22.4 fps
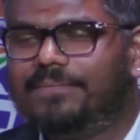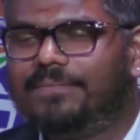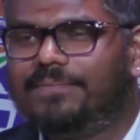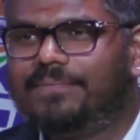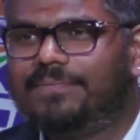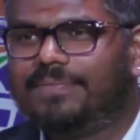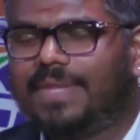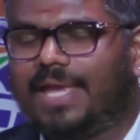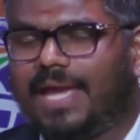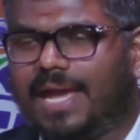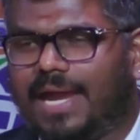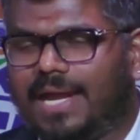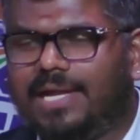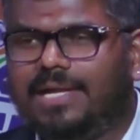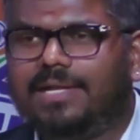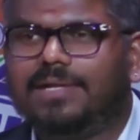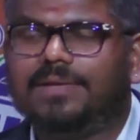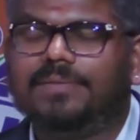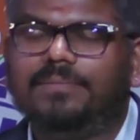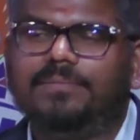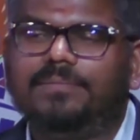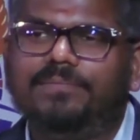And
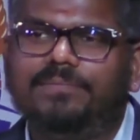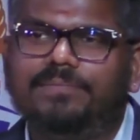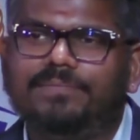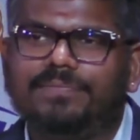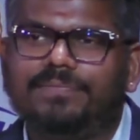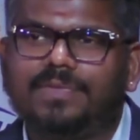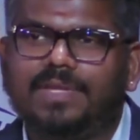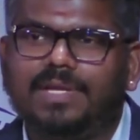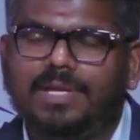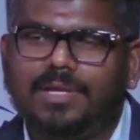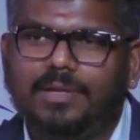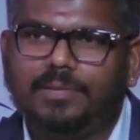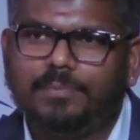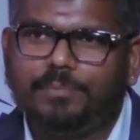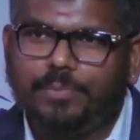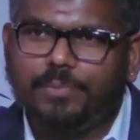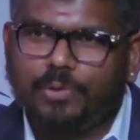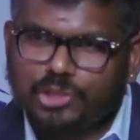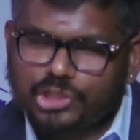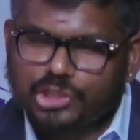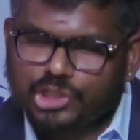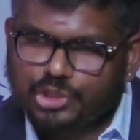
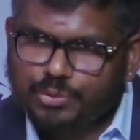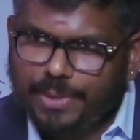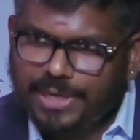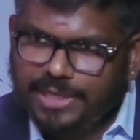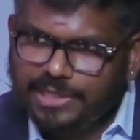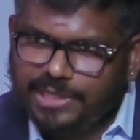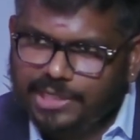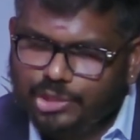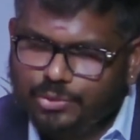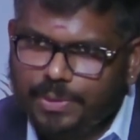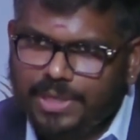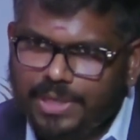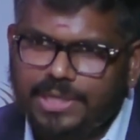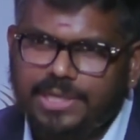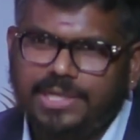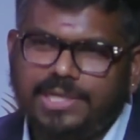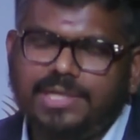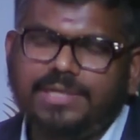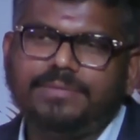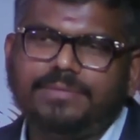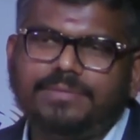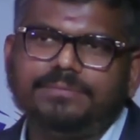post
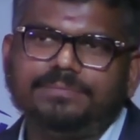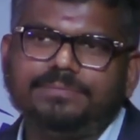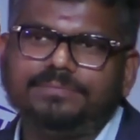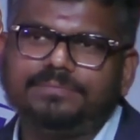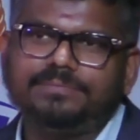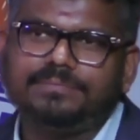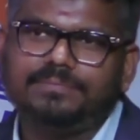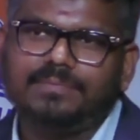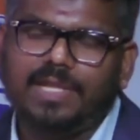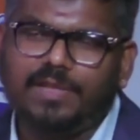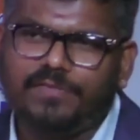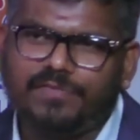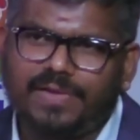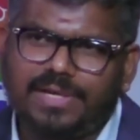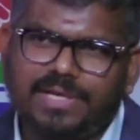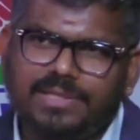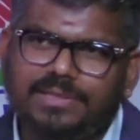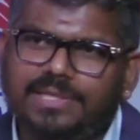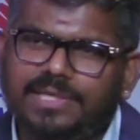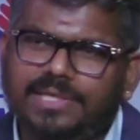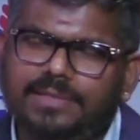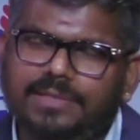2020, if
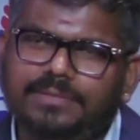anything,